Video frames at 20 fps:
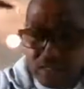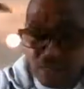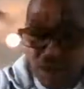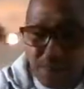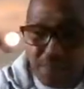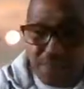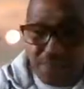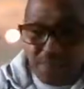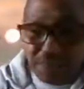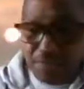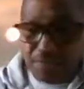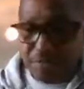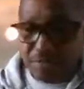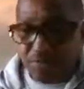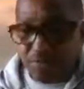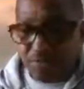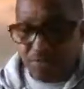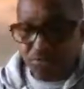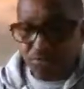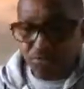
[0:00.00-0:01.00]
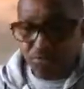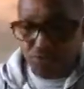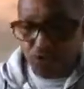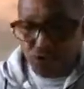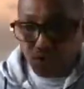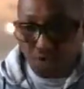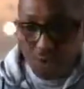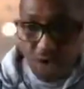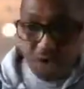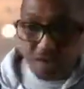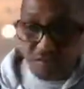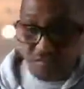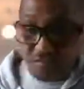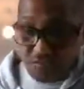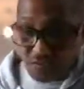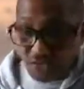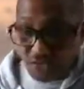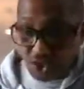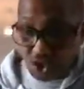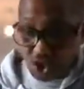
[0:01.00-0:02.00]
competent people to do an
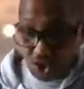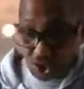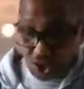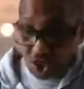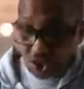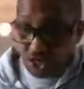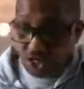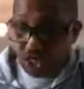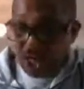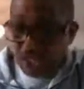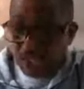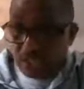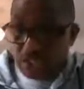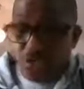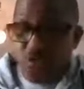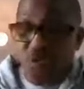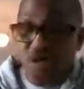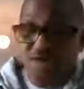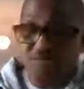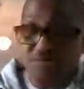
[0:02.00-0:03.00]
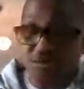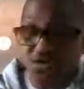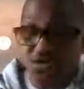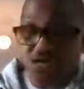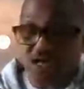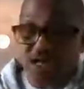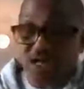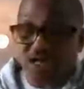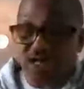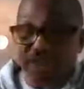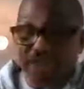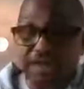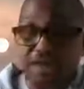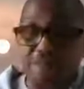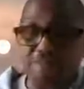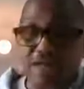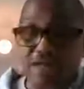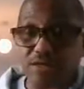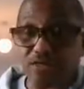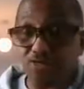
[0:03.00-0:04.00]
investigation, they would have looked at the
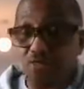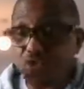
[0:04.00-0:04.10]
timeline.